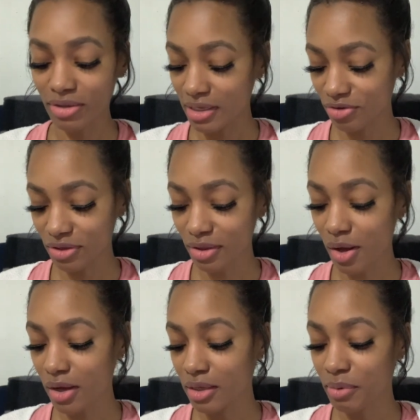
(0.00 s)
let's just
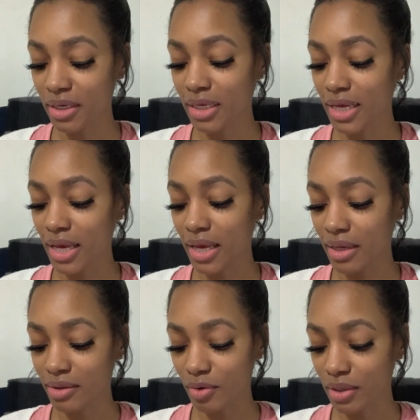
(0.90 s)
call him King
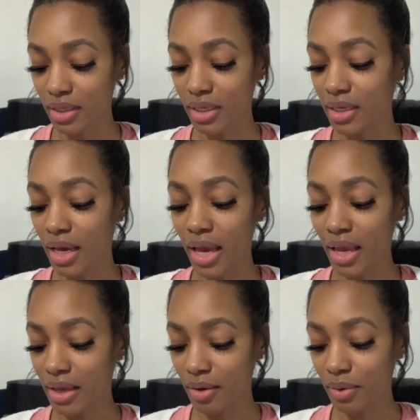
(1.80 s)
X or King
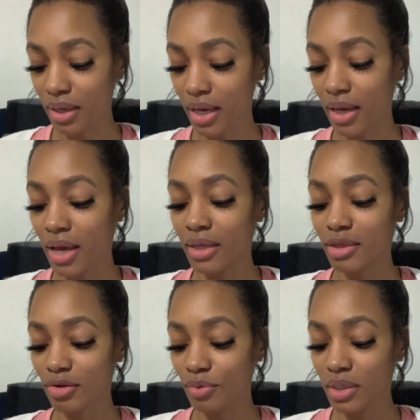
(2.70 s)
A. Okay,
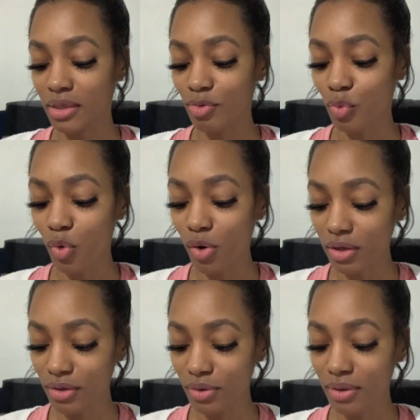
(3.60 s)
to his
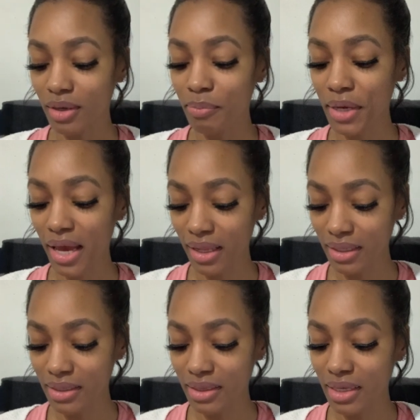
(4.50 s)
royal
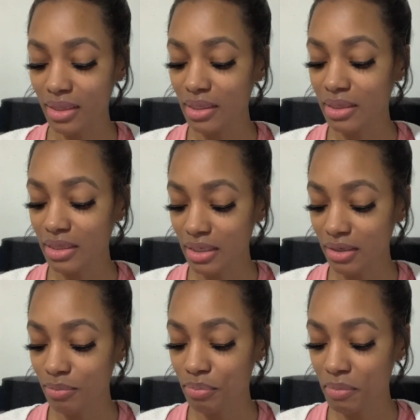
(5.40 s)
palace in the
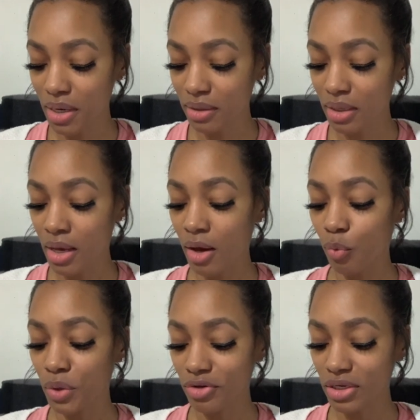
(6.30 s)
tenth month,
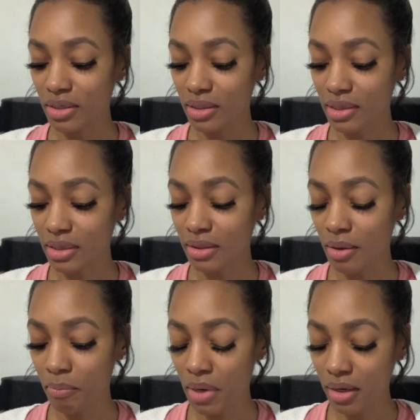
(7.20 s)
which is the
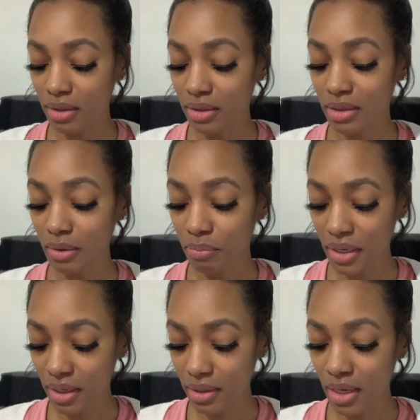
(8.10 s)
month
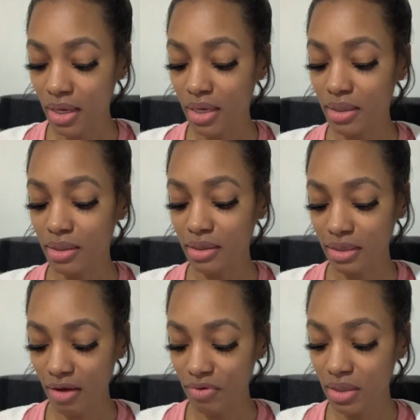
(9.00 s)
Tebeth, in the
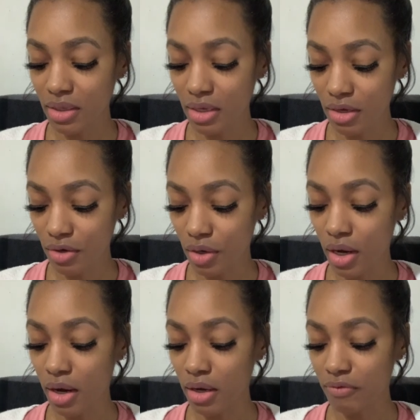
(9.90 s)
seventh year
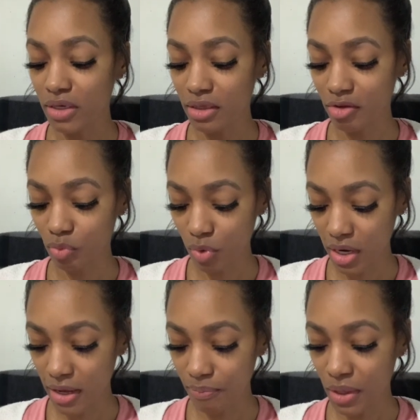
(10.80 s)
of his
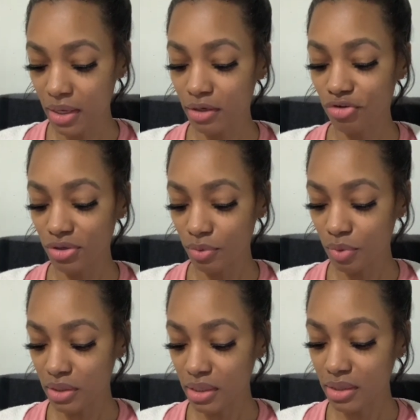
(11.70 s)
reign. She
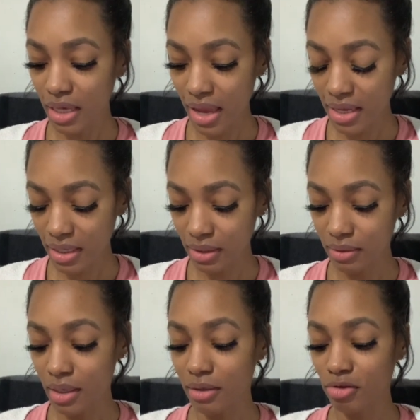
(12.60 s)
was taken
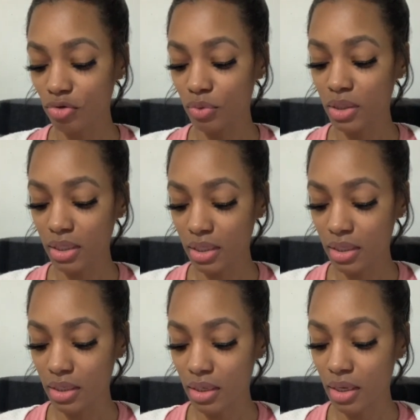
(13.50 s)
to
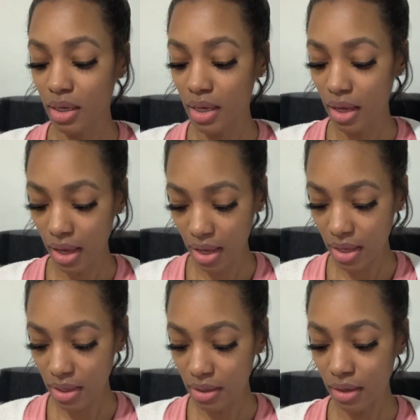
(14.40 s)
King
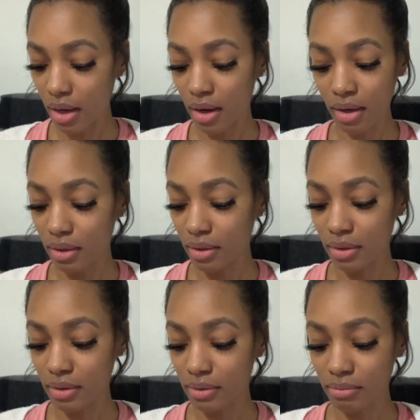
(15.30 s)
A
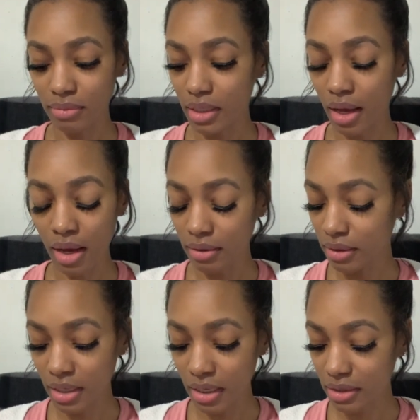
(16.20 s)
uh, uh,
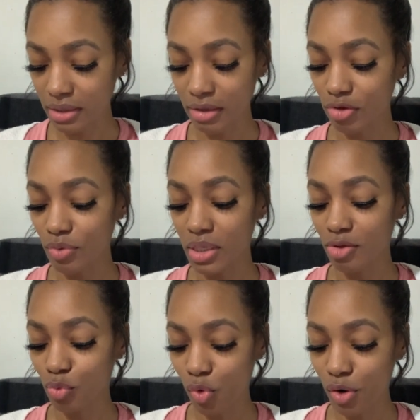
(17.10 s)
ex uh, to his
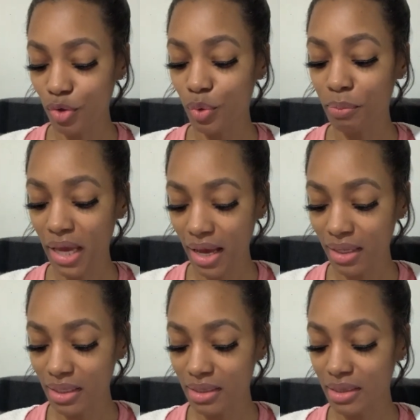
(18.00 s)
royal
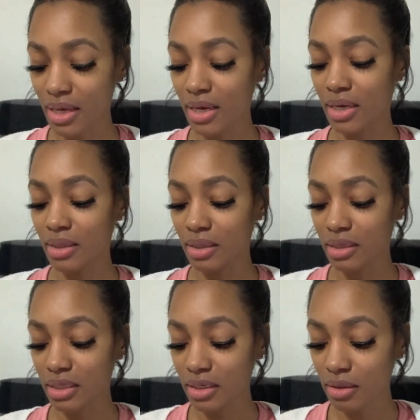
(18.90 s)
palace in the
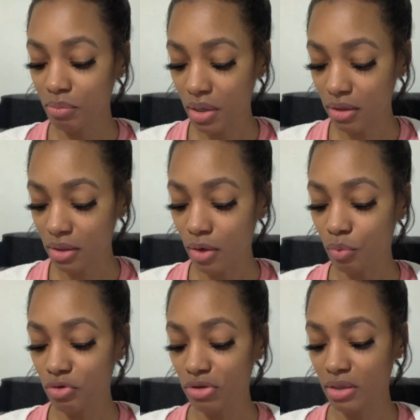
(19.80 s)
10th month,
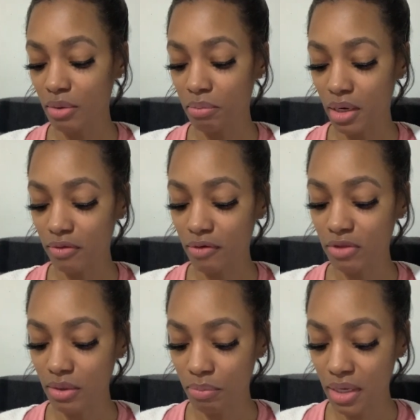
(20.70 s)
which is the month of
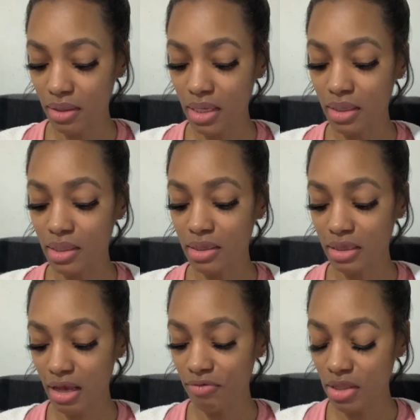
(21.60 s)
Tebeth, in the
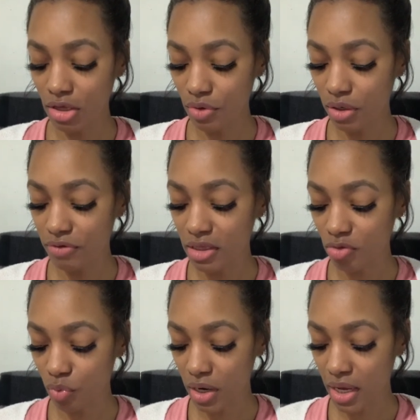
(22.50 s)
seventh year of his
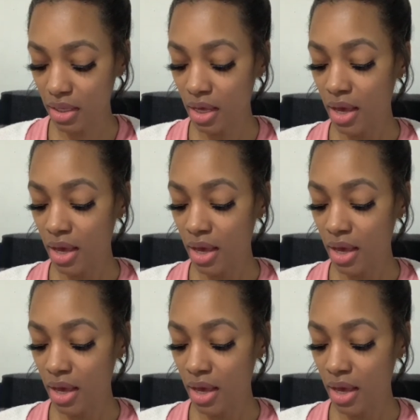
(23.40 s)
reign.